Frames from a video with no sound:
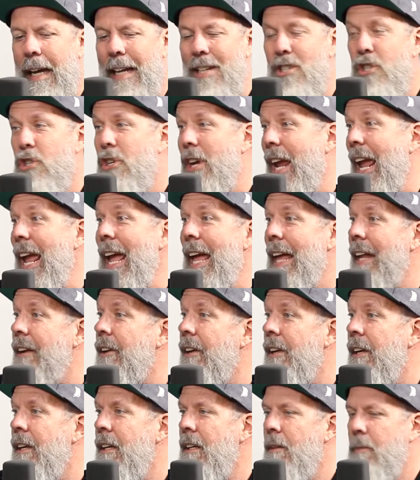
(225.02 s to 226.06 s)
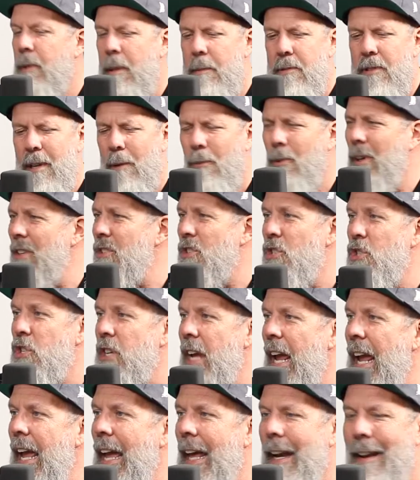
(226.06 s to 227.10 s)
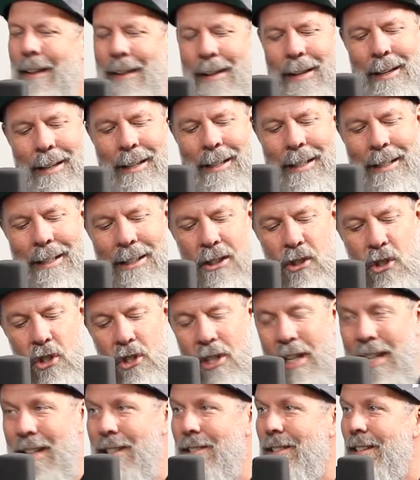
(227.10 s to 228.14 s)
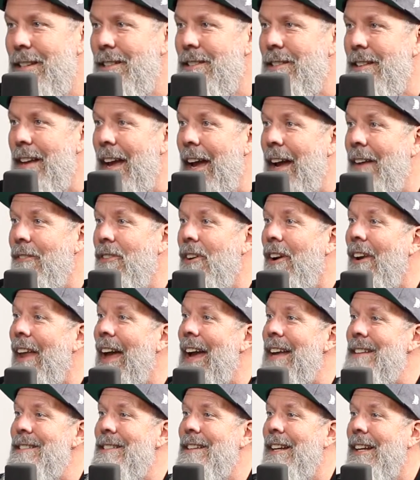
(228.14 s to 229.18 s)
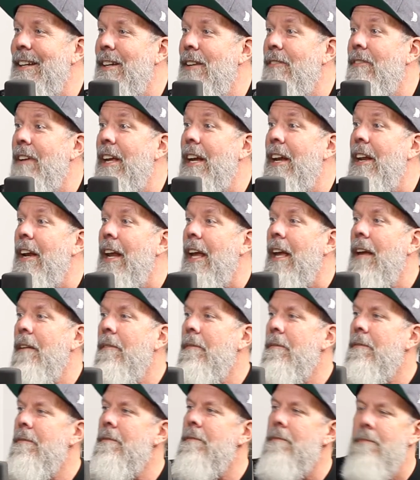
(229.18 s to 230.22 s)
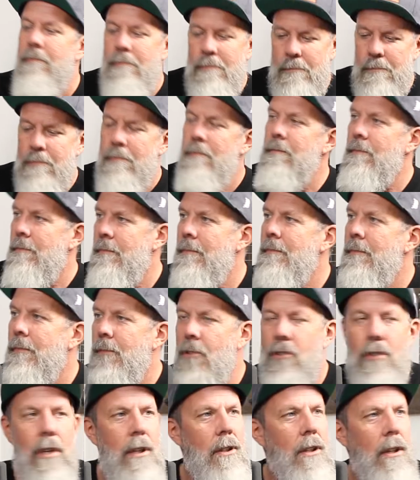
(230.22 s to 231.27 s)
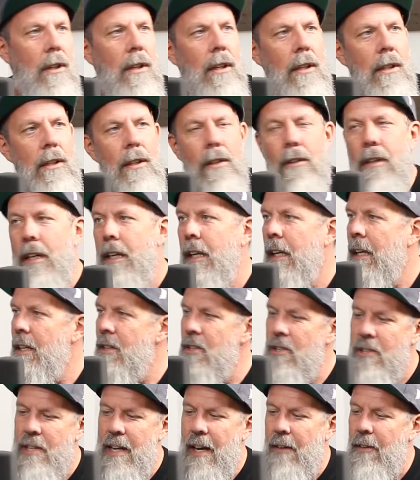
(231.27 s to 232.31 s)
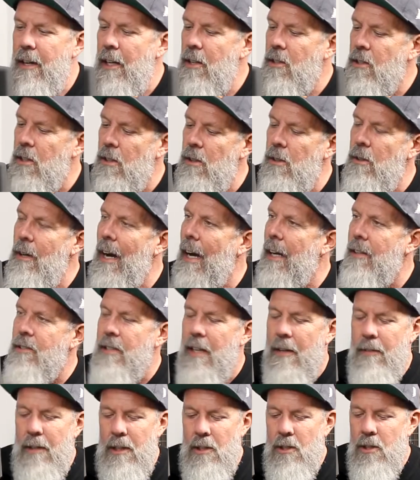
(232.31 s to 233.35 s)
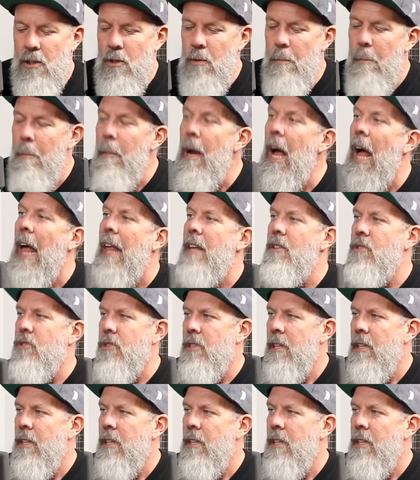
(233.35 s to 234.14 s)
And Jed, people say, what's Jed? Jesus, everlasting divinity. So you could do it 72 months.